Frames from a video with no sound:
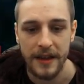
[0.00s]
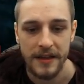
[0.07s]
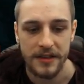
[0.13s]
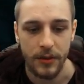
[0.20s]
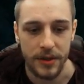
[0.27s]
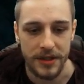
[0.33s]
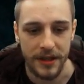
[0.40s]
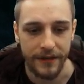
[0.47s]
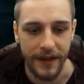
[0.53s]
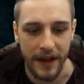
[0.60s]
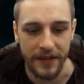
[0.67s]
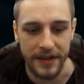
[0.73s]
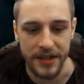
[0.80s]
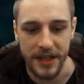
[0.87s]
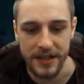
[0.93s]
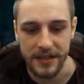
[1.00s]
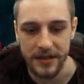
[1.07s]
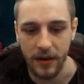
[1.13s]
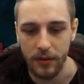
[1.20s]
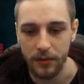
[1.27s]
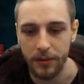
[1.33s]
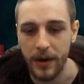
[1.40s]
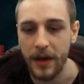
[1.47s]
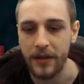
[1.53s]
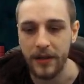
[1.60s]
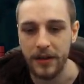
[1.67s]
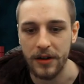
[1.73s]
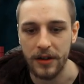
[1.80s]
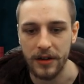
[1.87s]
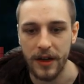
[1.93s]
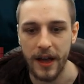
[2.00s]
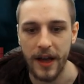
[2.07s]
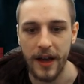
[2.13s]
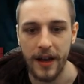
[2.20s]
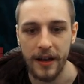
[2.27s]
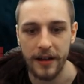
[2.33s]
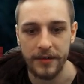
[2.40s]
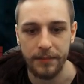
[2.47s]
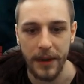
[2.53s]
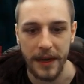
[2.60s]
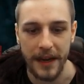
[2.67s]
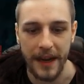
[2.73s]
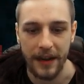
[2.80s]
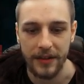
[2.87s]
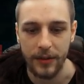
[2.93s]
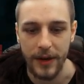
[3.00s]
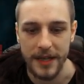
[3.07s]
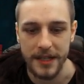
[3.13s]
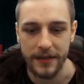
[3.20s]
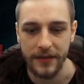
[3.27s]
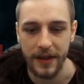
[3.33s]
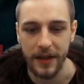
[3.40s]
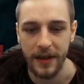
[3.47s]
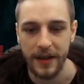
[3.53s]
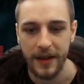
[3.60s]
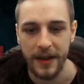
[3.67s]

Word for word: So once you found the chest, don't bother uh, picking out the rest of it.